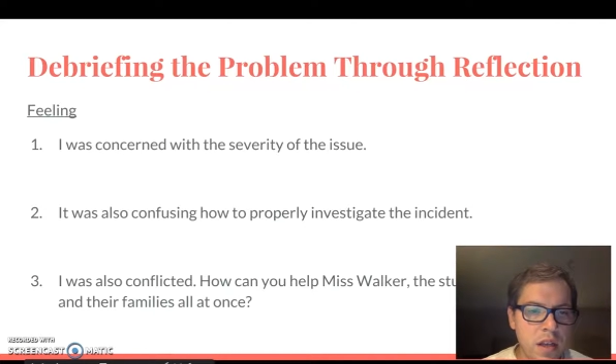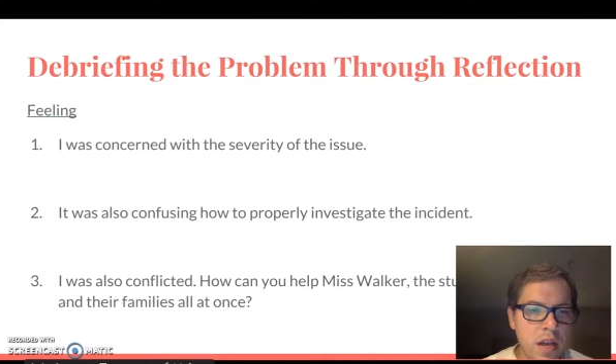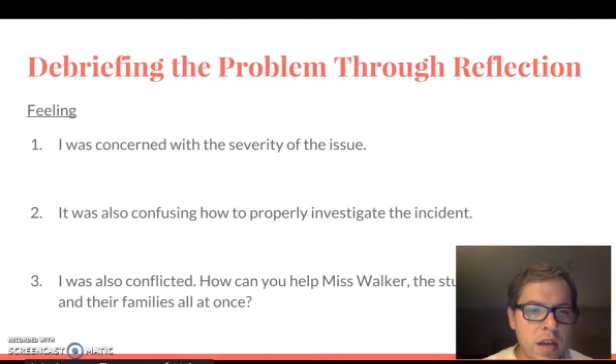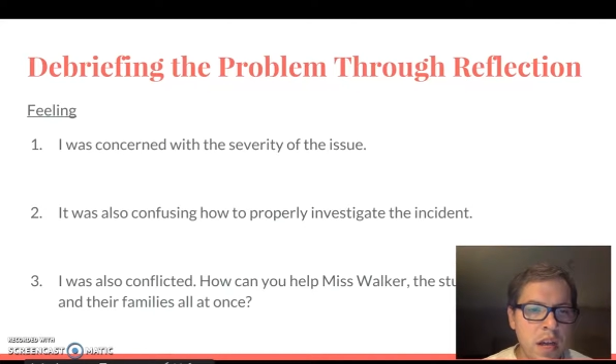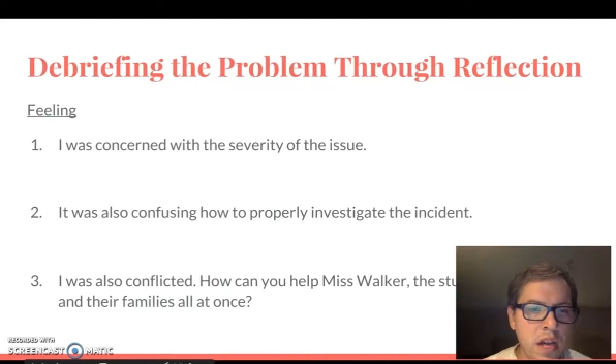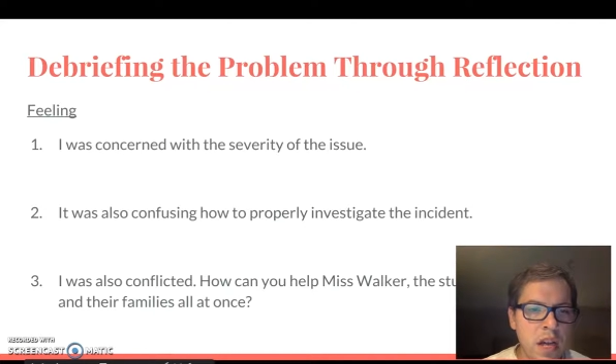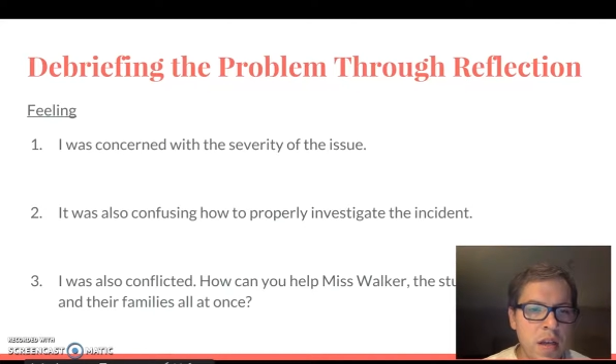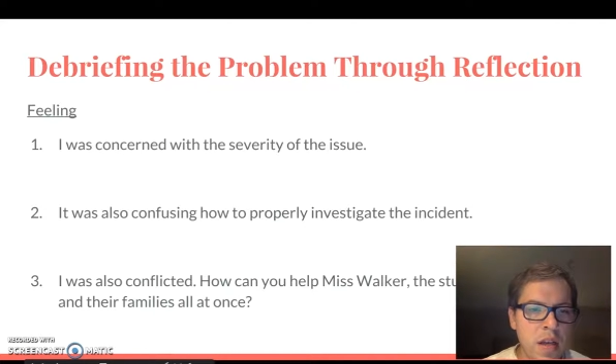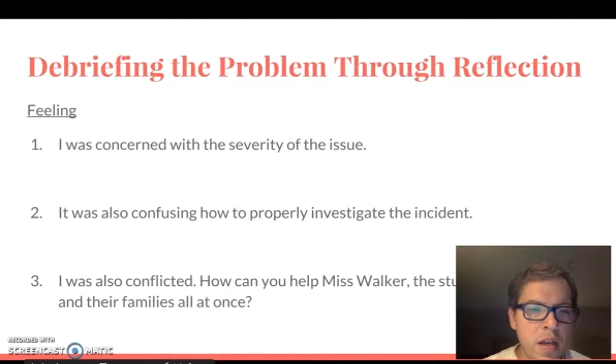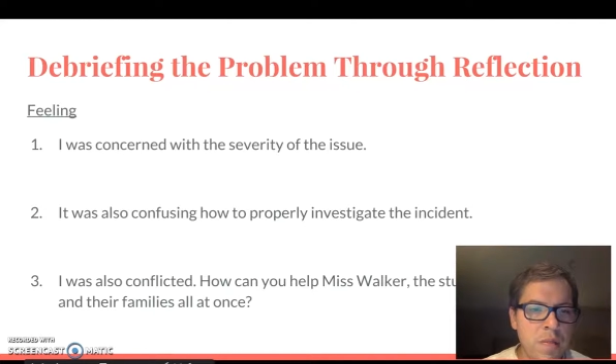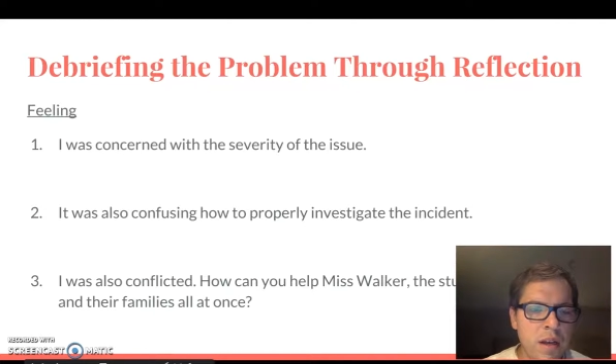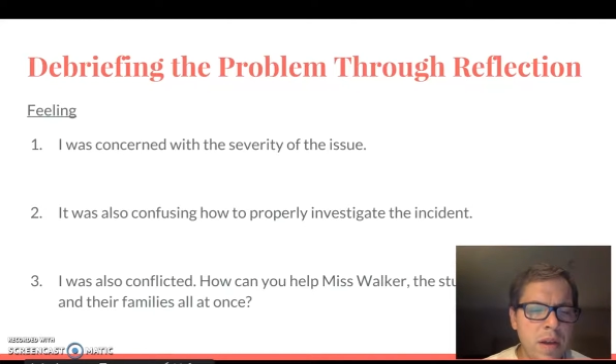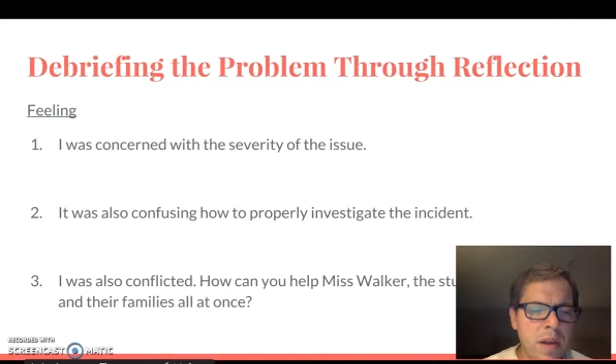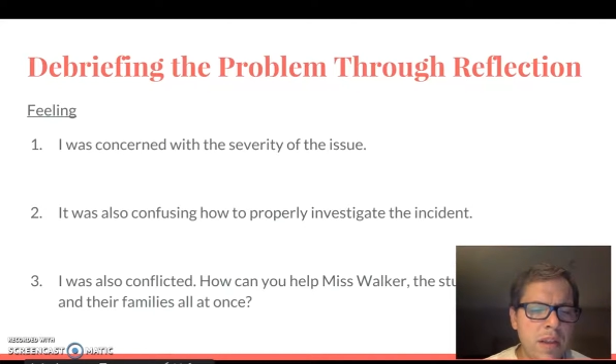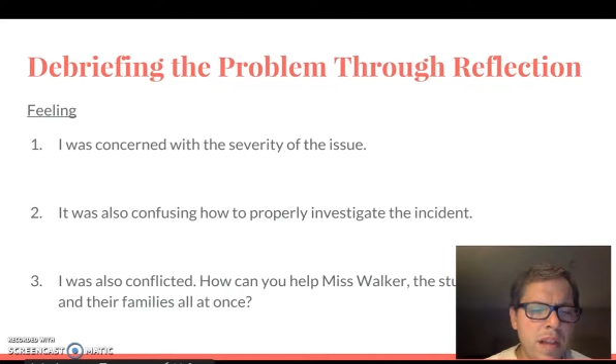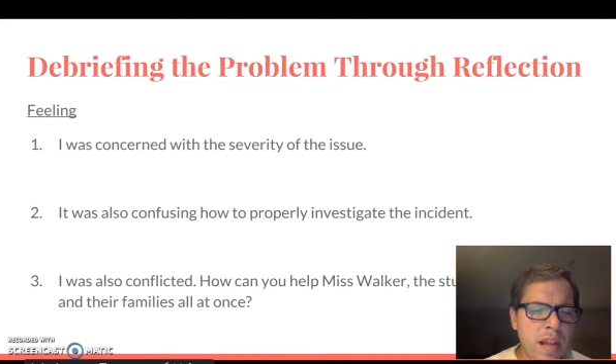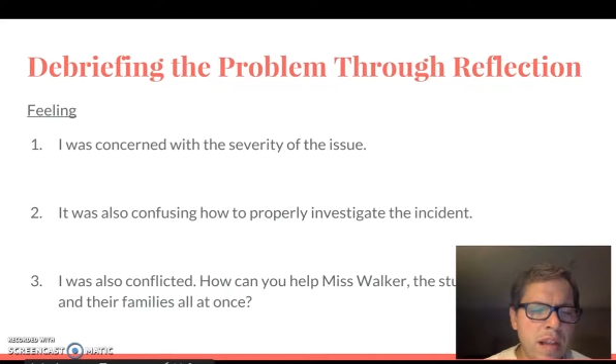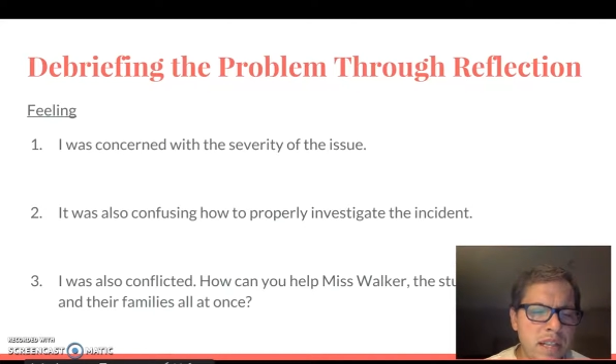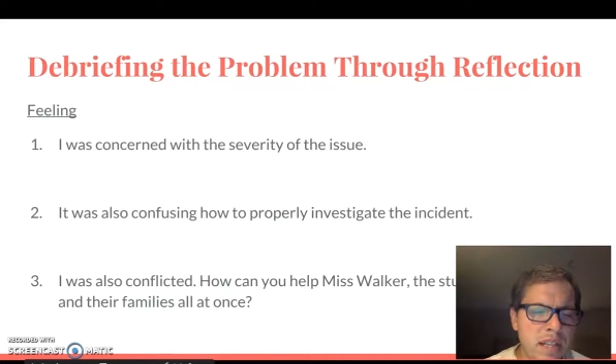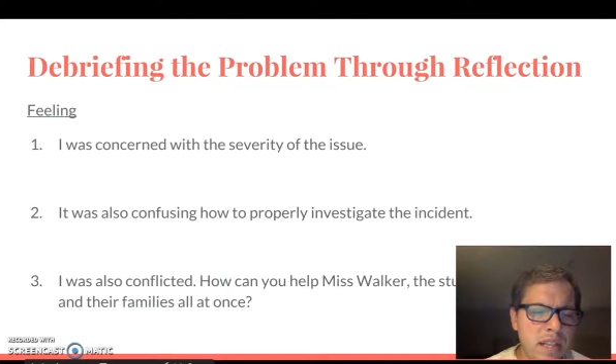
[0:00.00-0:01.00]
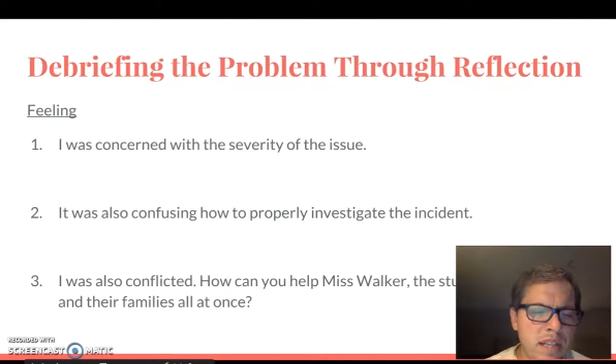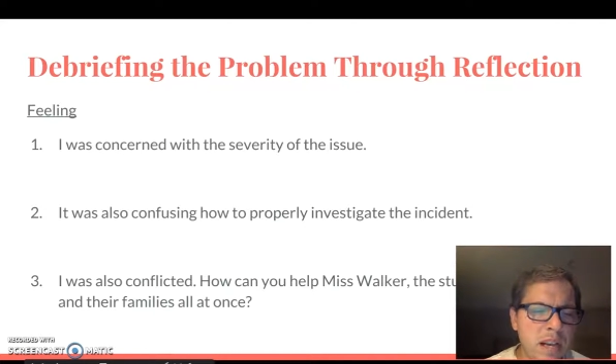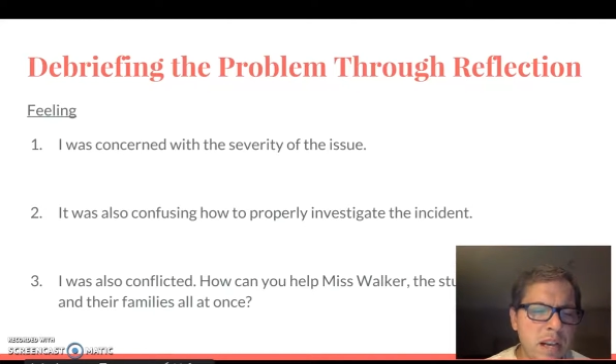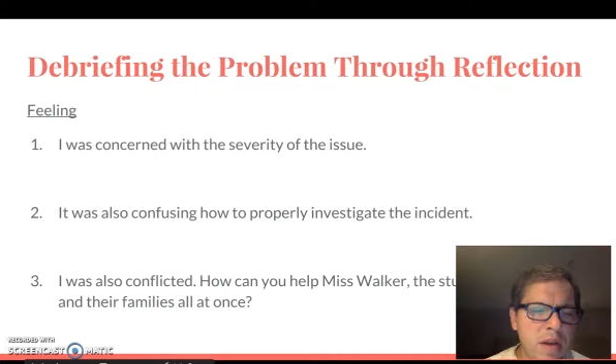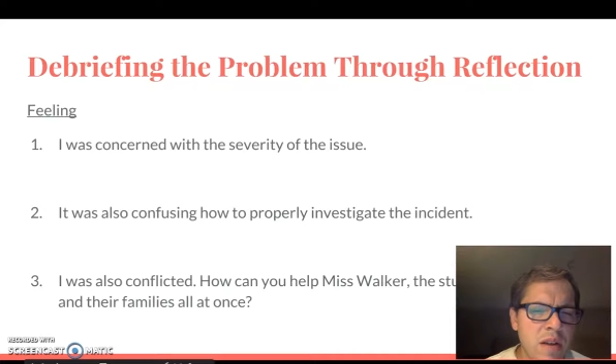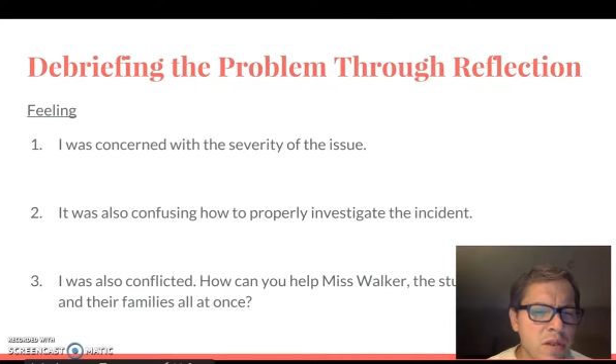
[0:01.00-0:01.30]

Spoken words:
And lastly,